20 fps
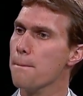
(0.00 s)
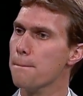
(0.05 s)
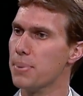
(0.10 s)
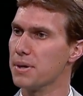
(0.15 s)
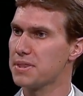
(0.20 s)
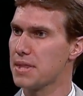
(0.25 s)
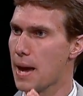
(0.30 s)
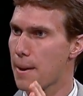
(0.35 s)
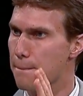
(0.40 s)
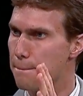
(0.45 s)

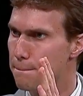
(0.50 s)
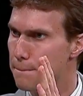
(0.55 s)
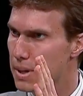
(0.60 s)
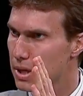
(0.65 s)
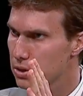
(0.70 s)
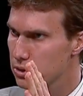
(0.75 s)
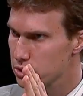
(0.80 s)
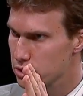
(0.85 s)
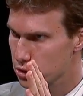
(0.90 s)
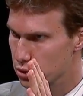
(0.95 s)
But that
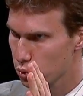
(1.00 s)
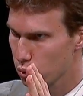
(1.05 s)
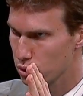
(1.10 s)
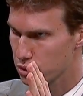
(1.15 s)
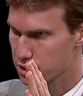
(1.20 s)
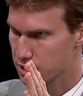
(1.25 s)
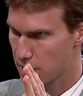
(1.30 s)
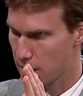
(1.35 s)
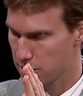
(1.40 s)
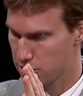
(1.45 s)
middle school
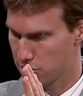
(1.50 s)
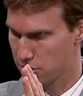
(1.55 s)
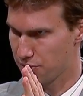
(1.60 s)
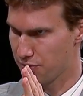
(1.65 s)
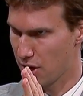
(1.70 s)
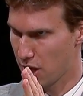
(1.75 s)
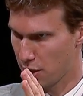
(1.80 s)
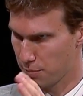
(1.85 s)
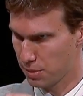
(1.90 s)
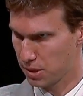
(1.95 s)
stage of
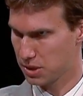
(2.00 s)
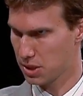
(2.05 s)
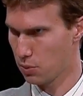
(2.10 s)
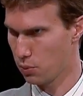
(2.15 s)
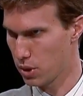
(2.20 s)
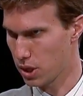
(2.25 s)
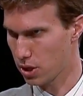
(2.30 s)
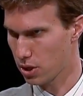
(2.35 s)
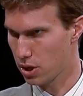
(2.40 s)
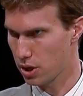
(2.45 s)
development that
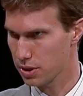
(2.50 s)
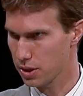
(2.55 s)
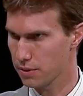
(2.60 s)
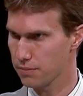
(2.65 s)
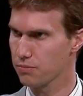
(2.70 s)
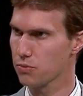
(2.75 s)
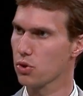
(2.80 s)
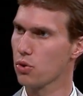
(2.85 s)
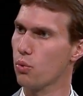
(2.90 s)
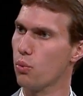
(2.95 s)
we called it,
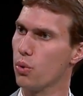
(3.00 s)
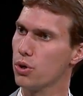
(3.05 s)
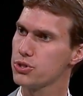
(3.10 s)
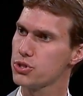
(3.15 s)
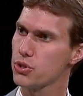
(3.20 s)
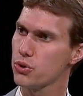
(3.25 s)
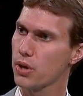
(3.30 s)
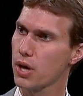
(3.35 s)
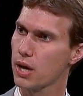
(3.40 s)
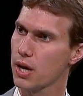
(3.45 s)

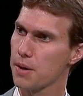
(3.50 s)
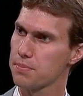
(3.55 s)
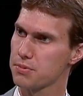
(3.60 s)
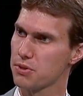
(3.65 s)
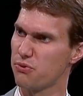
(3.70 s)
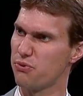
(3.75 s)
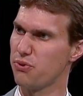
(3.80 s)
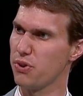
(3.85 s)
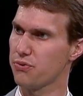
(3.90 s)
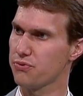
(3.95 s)
once you get up
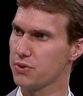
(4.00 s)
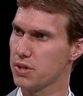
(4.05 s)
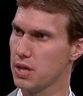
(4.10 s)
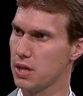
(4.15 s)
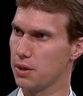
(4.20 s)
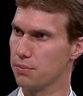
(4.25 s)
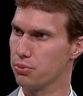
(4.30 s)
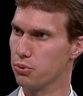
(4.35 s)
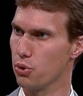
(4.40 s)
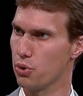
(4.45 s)
to
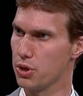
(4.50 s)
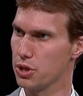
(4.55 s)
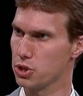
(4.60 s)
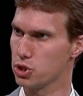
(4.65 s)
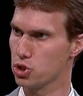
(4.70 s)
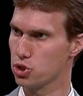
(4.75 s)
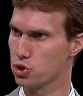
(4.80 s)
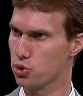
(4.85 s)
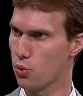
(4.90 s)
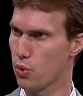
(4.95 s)
15
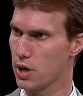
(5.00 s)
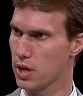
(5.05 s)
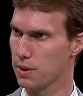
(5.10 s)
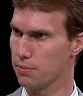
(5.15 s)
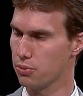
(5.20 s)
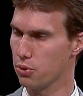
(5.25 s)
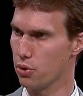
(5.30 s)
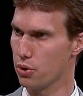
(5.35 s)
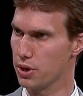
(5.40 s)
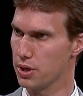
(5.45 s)
employees, 20
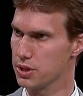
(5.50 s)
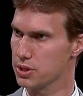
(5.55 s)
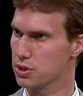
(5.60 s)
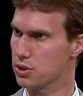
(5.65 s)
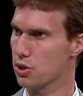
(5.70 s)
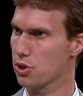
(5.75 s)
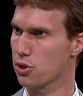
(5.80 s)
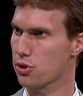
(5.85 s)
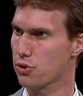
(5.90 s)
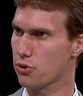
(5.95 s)
employees,
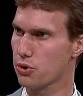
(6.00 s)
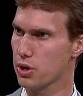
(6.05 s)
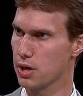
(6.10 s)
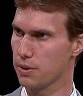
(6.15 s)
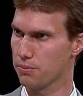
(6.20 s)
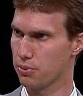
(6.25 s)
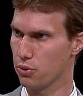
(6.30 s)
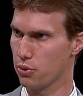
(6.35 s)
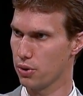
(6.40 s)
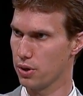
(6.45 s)
30
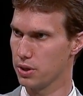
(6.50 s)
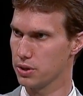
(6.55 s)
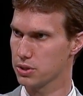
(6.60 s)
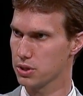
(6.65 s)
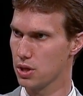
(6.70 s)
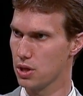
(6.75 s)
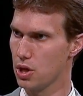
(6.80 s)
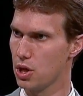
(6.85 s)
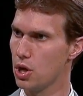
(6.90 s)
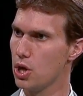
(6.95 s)
employees,
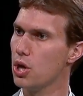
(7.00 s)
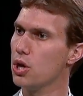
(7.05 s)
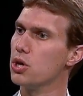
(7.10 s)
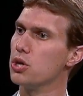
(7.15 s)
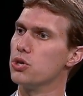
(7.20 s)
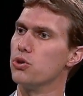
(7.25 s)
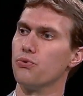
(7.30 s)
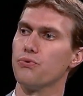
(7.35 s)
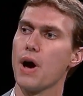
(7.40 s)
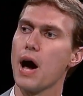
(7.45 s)

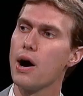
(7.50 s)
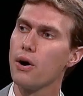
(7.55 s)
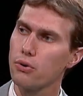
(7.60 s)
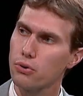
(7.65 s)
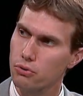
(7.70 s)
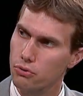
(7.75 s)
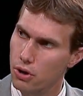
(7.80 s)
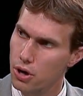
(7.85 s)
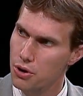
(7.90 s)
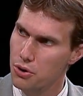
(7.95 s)
you've
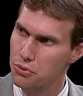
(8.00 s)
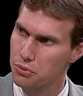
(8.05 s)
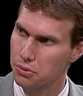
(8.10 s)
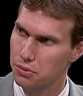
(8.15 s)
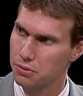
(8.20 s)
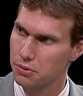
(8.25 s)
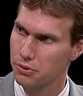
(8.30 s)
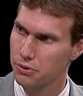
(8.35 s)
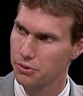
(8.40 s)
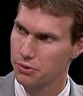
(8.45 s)

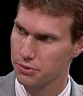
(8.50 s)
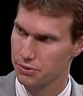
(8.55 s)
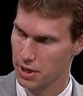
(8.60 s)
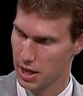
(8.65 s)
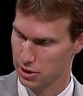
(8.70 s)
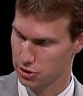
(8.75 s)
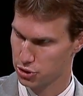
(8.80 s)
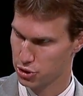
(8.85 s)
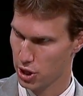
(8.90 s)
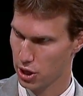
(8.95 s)
outgrown
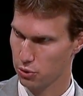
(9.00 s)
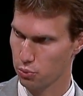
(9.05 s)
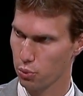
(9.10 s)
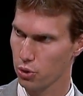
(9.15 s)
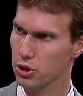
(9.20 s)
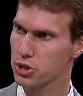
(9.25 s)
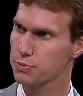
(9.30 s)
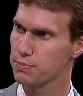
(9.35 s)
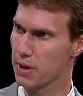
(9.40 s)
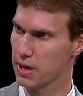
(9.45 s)
that shared
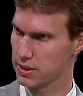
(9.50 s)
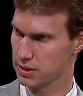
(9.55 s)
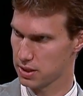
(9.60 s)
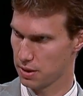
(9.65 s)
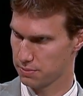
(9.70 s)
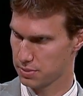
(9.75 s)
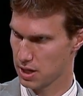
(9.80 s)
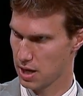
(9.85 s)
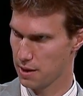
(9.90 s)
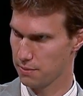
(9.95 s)
workspace
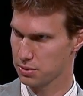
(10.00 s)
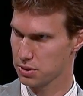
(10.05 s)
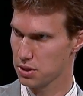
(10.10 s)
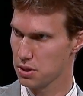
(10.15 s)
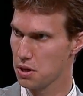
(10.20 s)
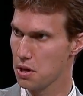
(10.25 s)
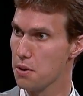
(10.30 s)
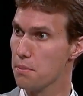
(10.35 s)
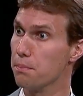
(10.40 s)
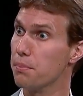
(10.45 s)
sometimes,
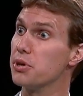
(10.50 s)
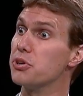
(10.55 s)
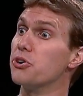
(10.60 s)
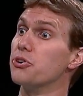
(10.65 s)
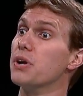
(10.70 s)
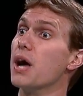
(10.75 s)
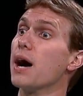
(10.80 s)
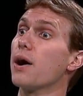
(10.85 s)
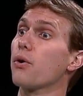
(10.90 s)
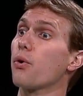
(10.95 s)
but
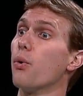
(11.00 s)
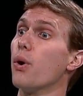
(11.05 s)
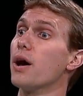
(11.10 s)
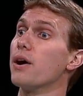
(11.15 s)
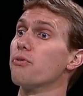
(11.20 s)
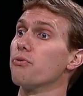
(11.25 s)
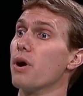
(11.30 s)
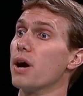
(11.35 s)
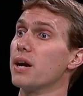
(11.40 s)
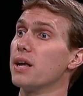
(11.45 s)
you're not
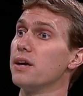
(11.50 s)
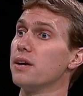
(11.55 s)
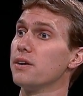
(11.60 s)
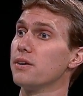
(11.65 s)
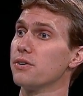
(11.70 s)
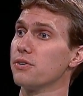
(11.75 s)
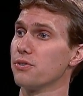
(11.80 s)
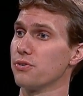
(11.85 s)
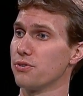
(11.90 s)
quite ready